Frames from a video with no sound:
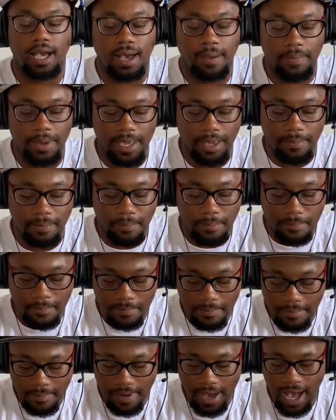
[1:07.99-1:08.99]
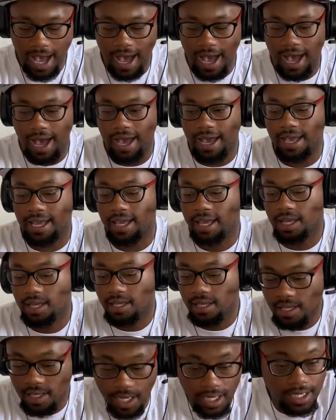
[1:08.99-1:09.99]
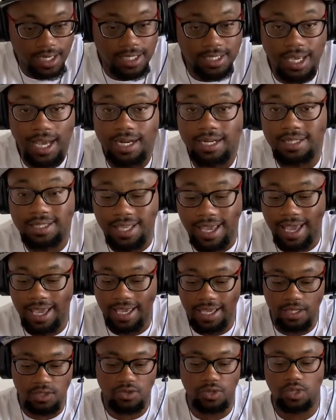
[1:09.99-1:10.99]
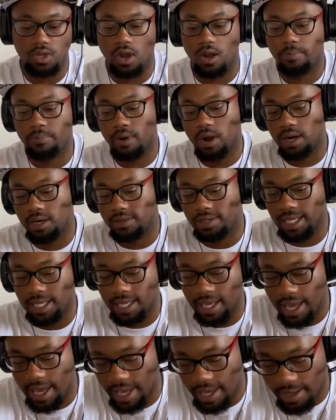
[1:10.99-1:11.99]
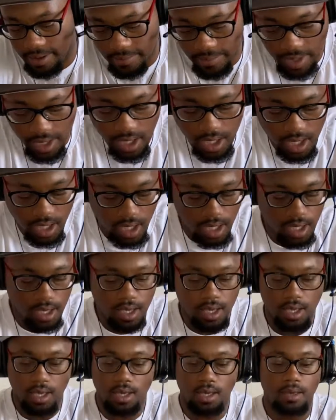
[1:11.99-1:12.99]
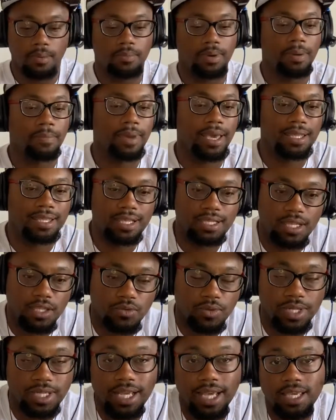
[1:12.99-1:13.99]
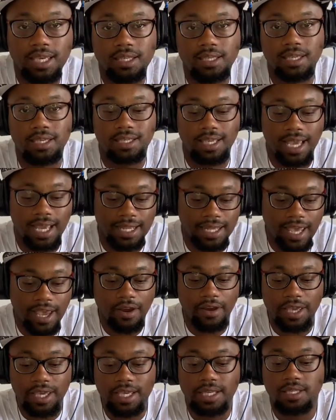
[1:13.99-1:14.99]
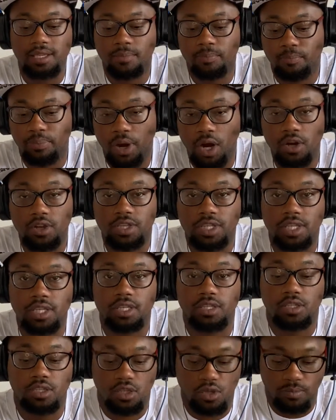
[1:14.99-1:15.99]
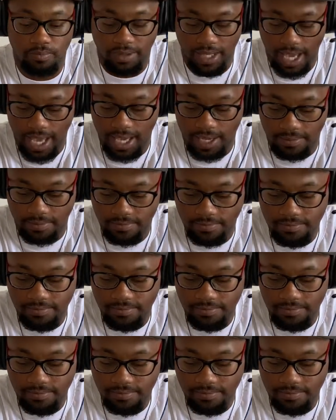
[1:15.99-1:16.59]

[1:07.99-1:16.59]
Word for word: I mean, my goodness. I understand injuries are a part of the game. But man, this is ridiculous. And there is a person to blame.